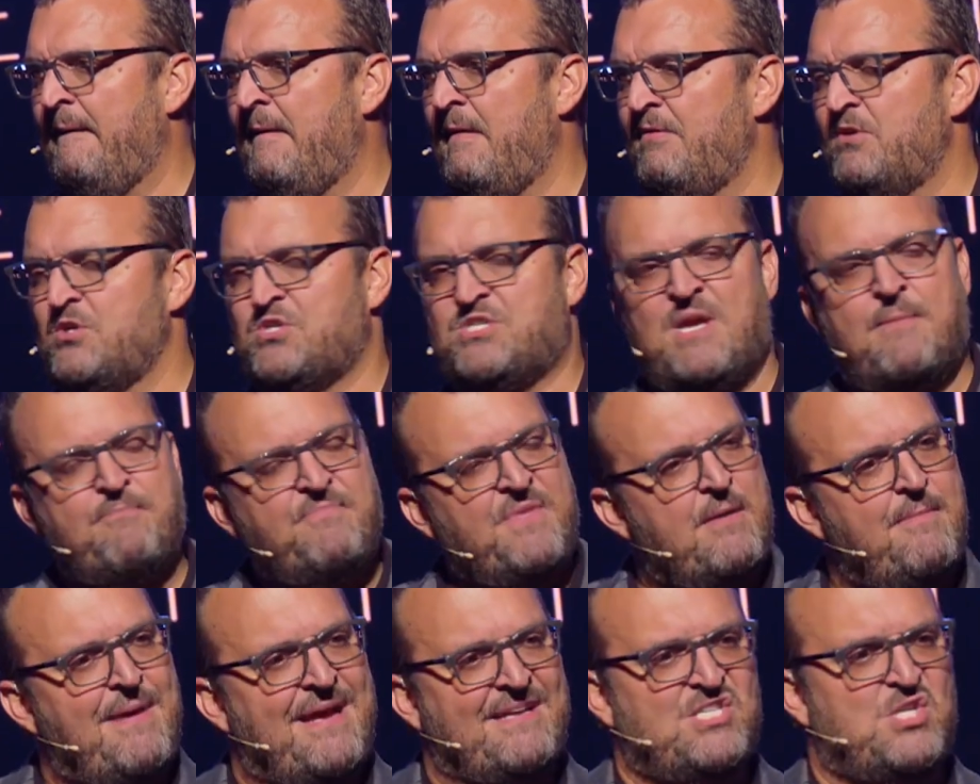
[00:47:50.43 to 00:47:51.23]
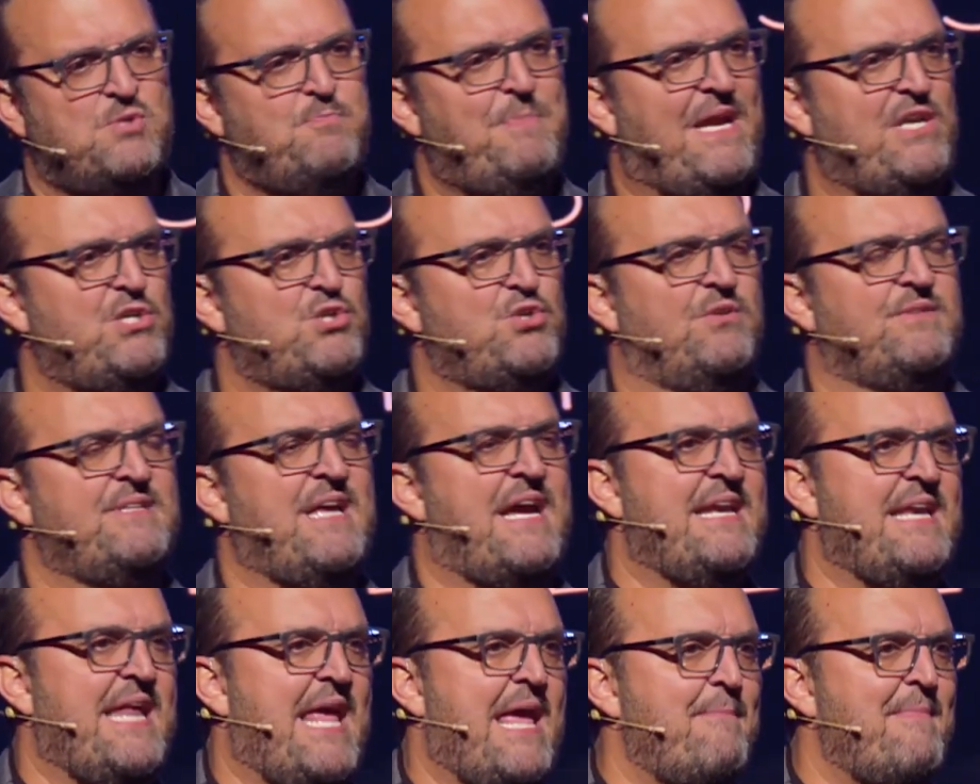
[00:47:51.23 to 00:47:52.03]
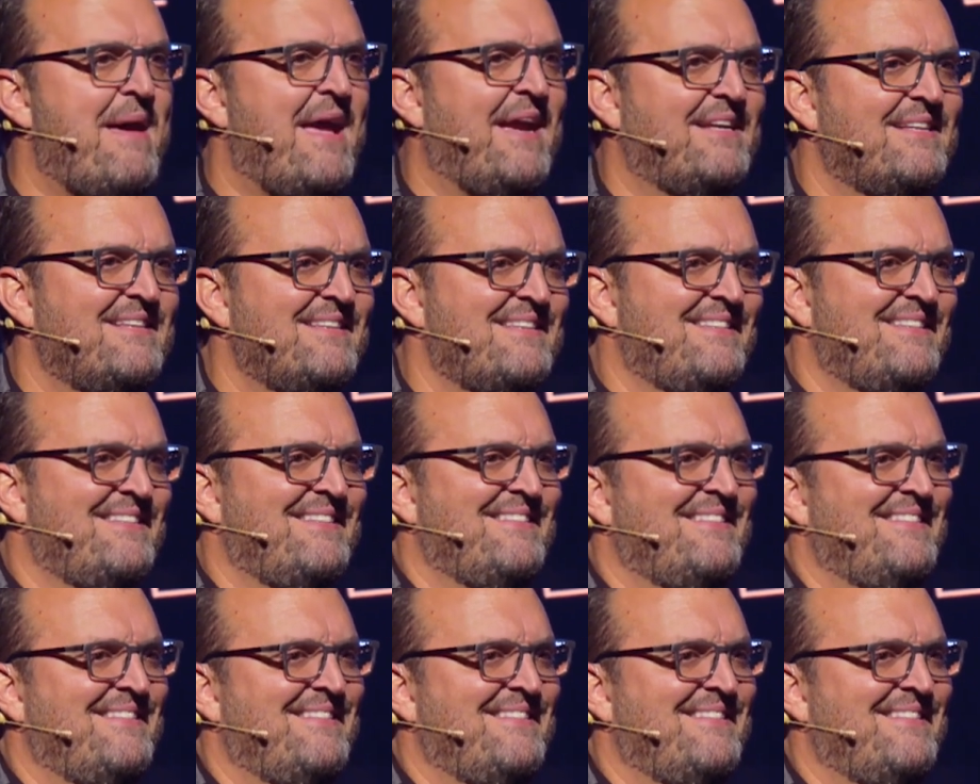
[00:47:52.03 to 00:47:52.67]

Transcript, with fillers: There's something about spatial dynamics